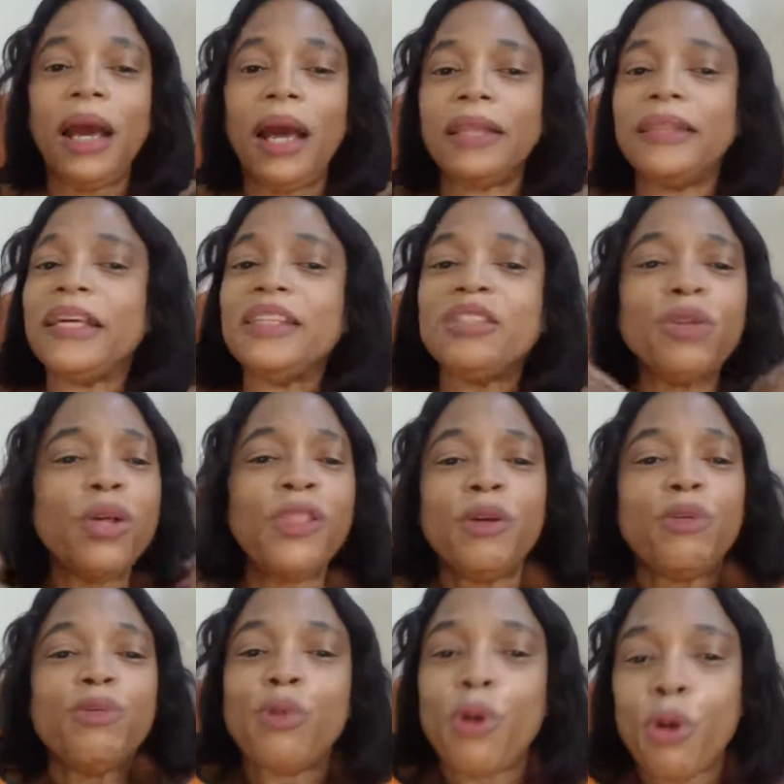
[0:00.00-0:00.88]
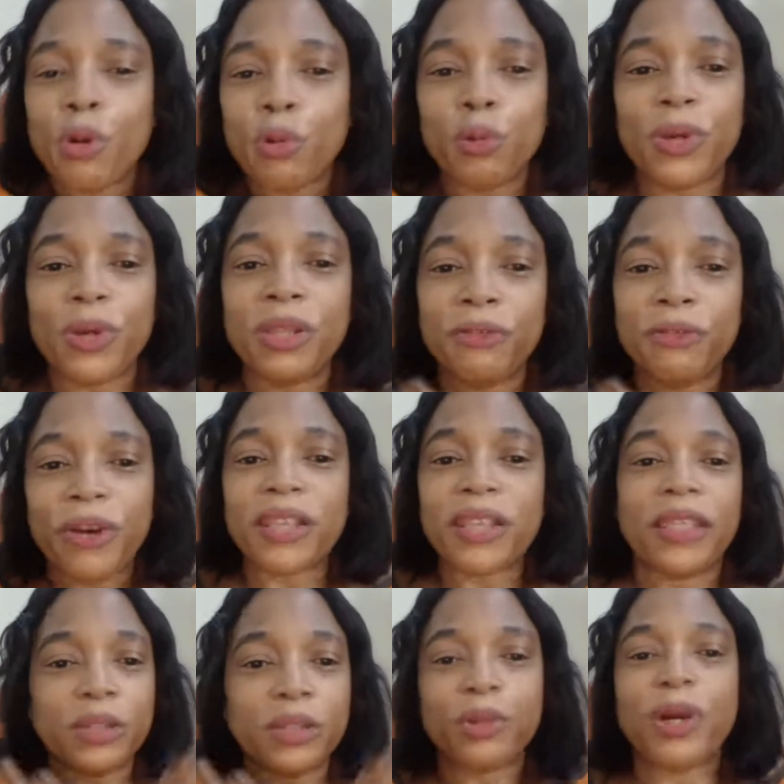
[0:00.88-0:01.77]
And there's nothing wrong with the
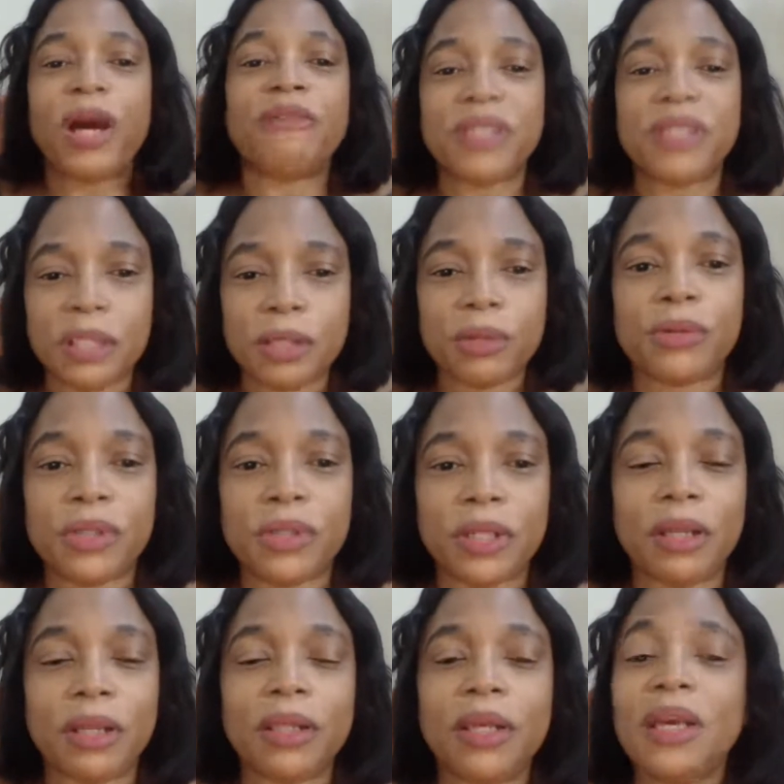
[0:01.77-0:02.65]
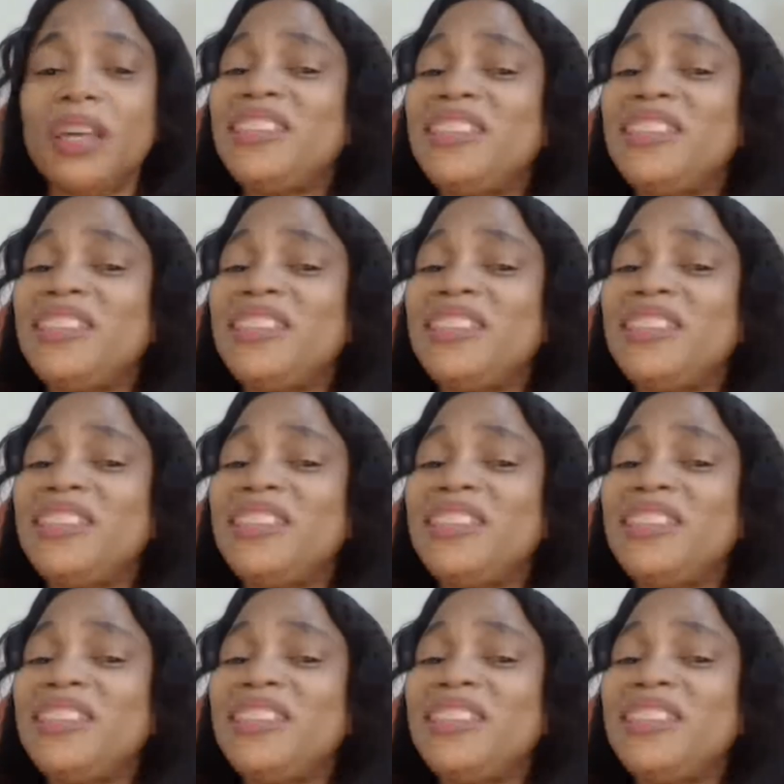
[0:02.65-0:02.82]
fact that you have sickle cell.